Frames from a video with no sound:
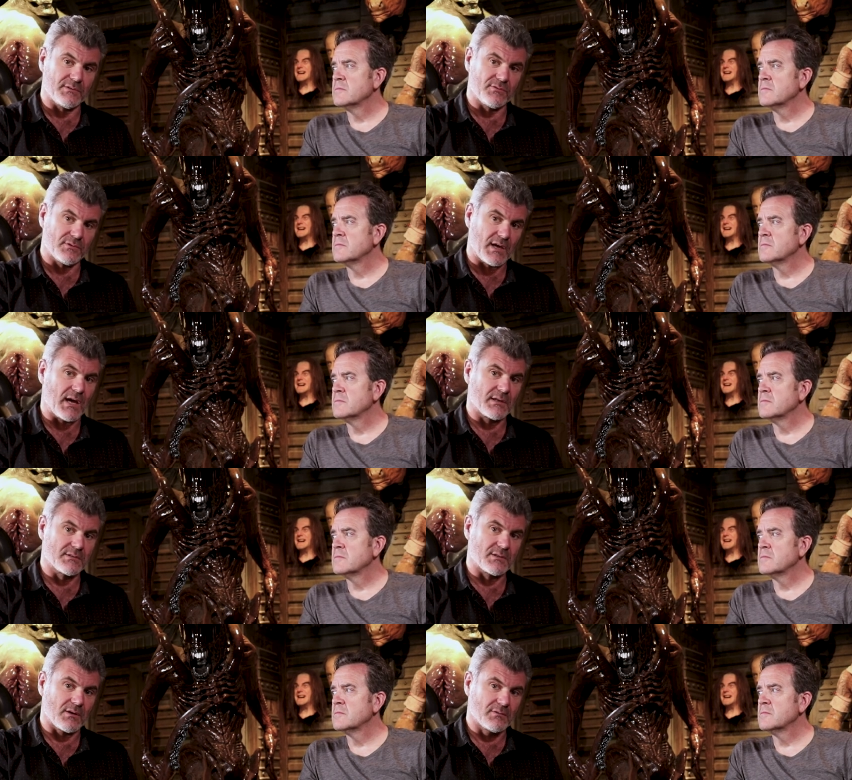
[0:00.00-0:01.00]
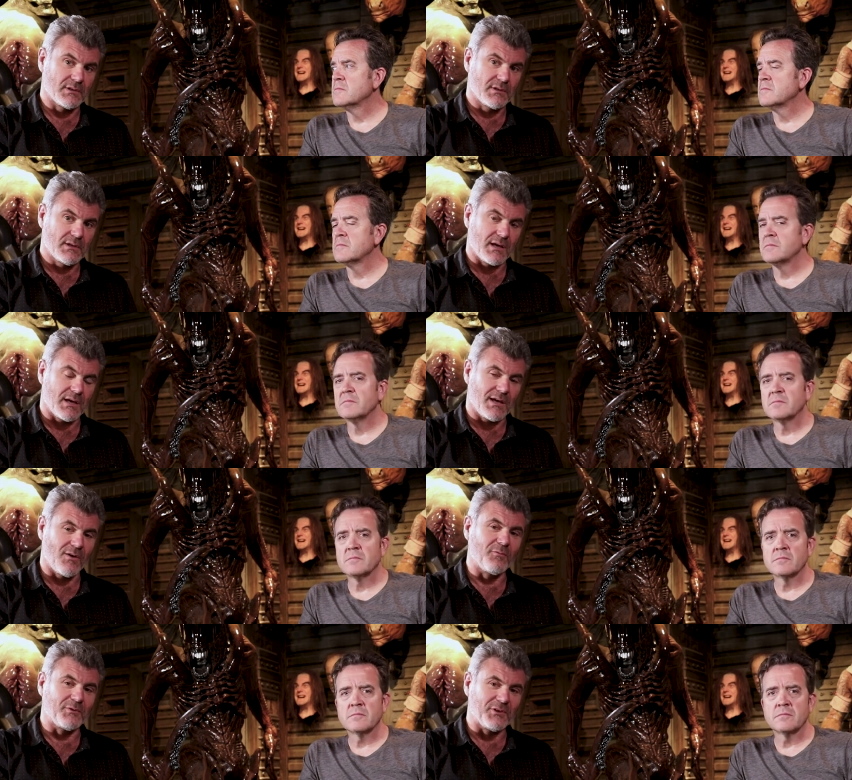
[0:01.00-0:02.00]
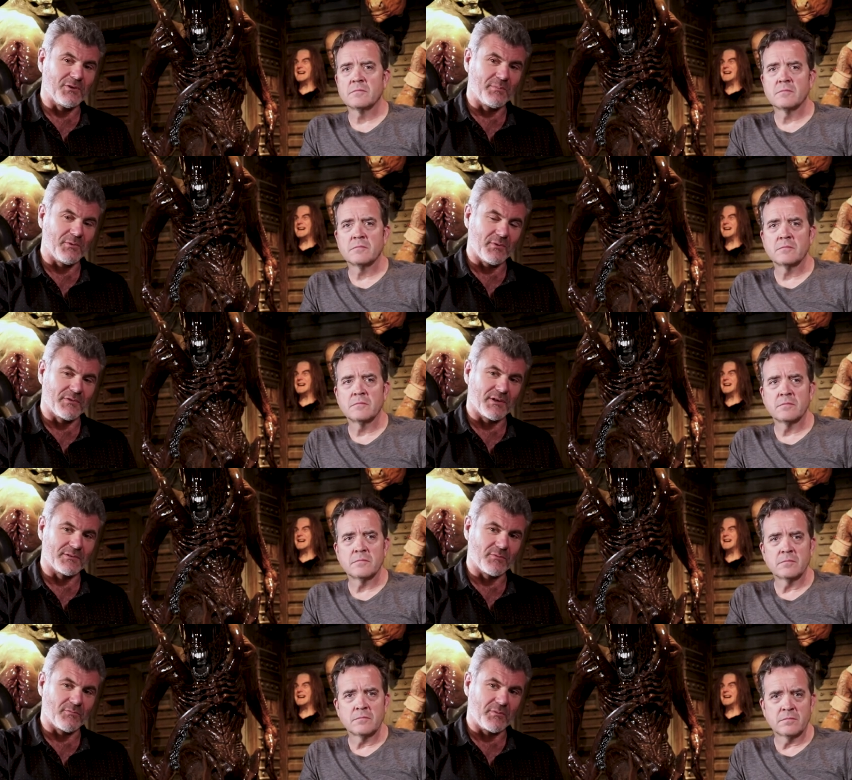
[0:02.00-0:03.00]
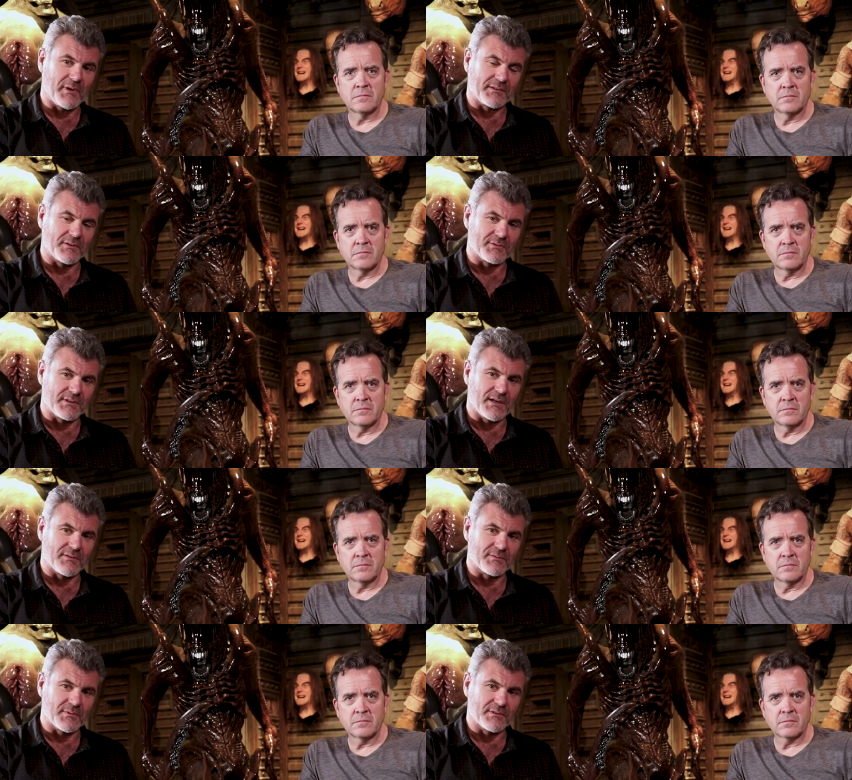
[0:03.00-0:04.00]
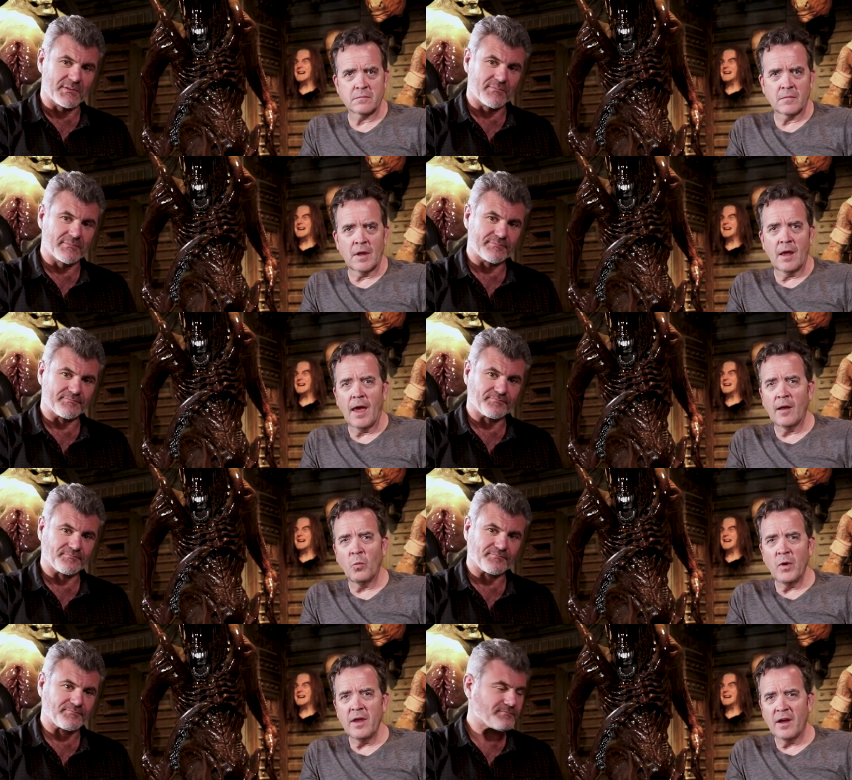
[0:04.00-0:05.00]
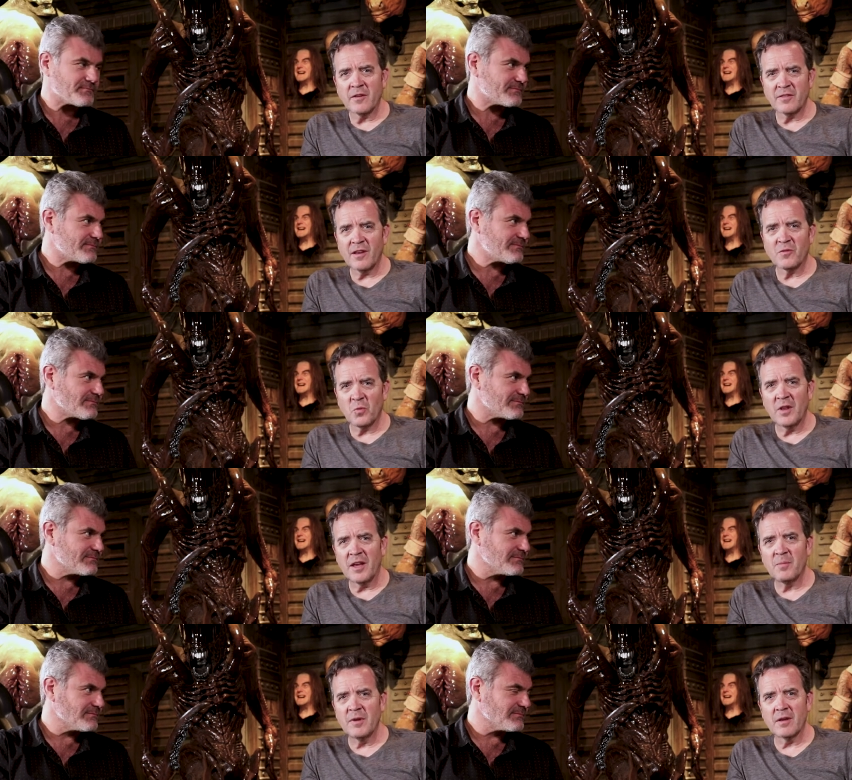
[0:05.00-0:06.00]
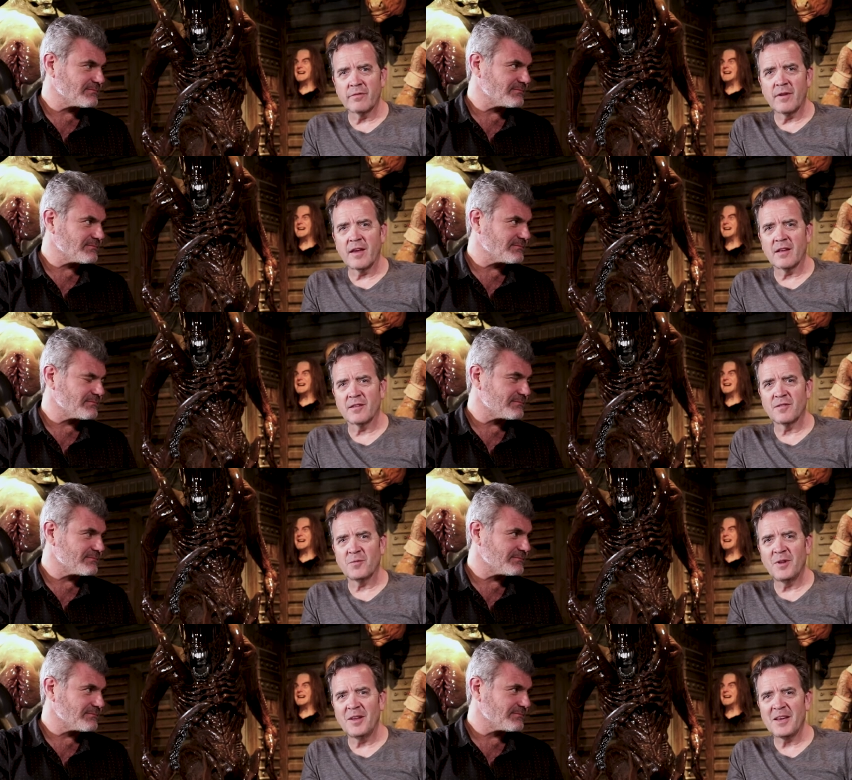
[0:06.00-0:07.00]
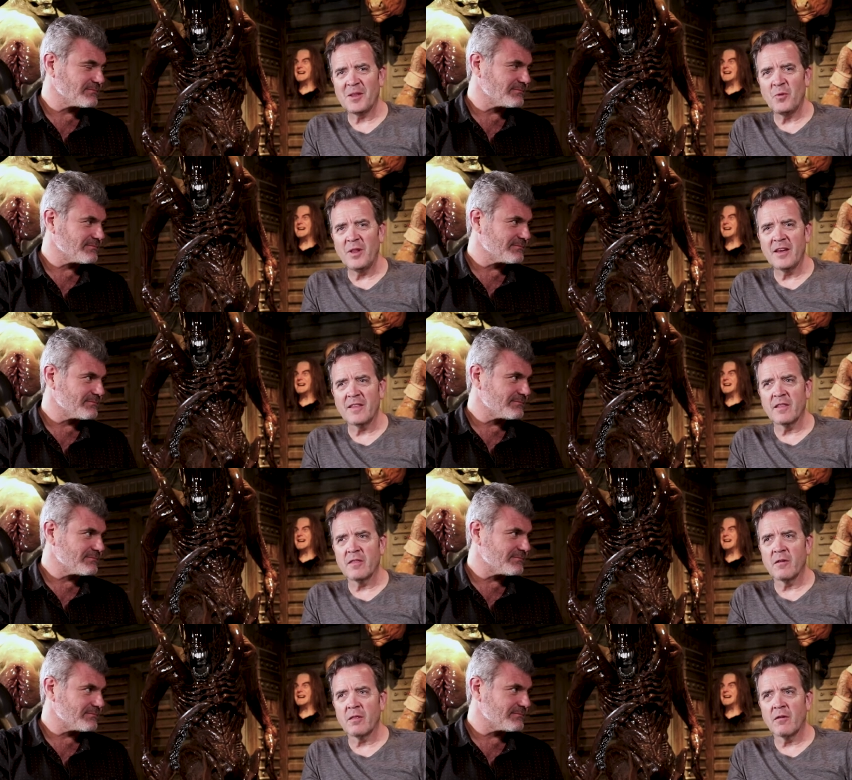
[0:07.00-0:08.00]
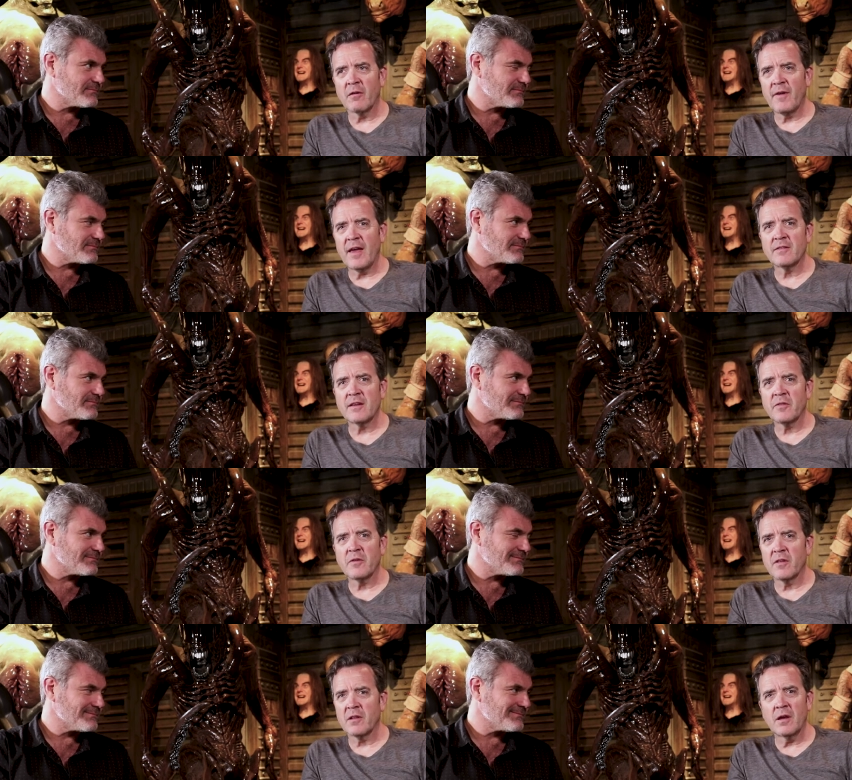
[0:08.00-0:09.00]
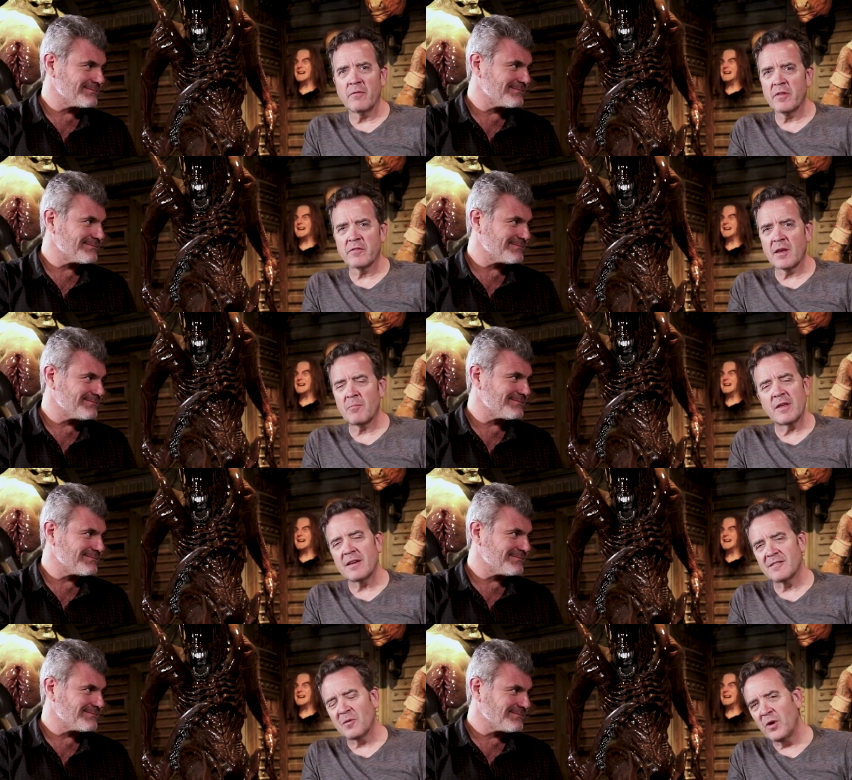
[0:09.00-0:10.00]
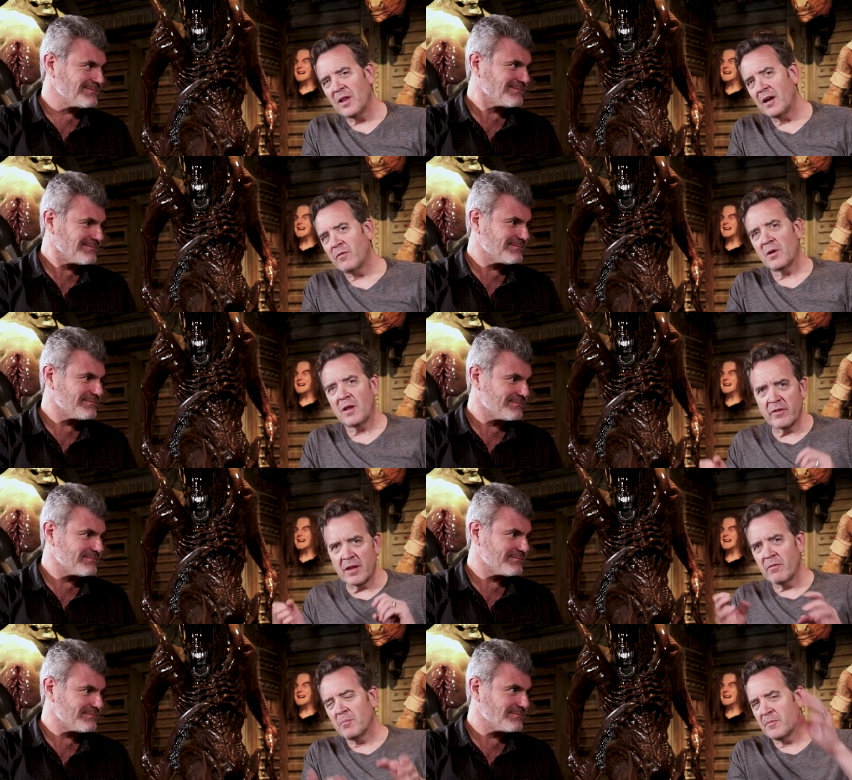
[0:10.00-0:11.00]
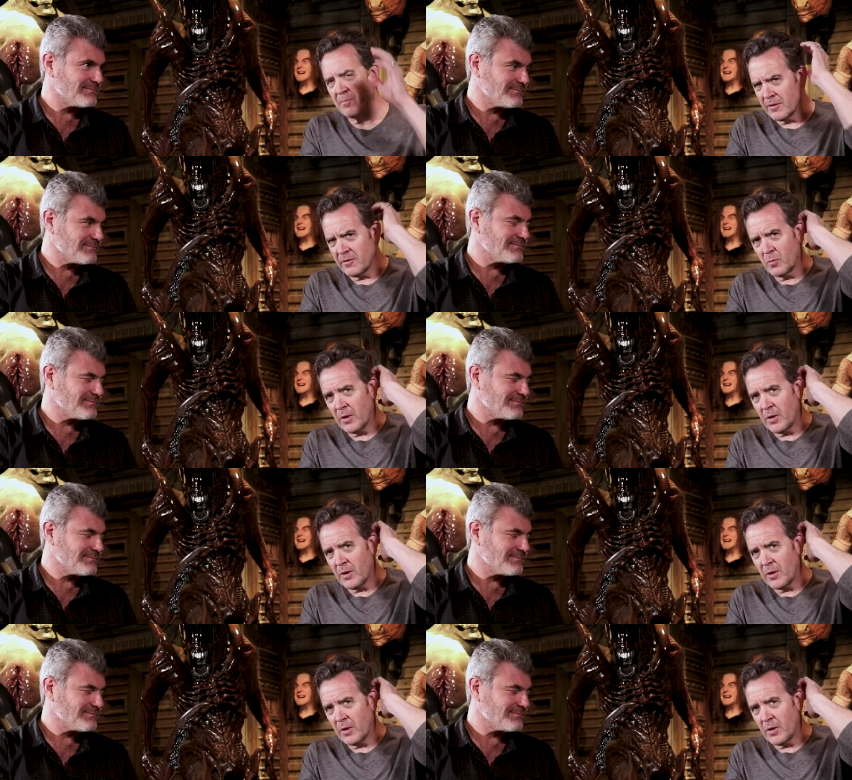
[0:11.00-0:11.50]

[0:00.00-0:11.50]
Speaker 1: do that. So uh, hopefully you'll be with us when we make those announcements and we ourselves
Speaker 2: we like being fans we like we like that there, there are fans out there that love the same things that we love and we love to give them as much as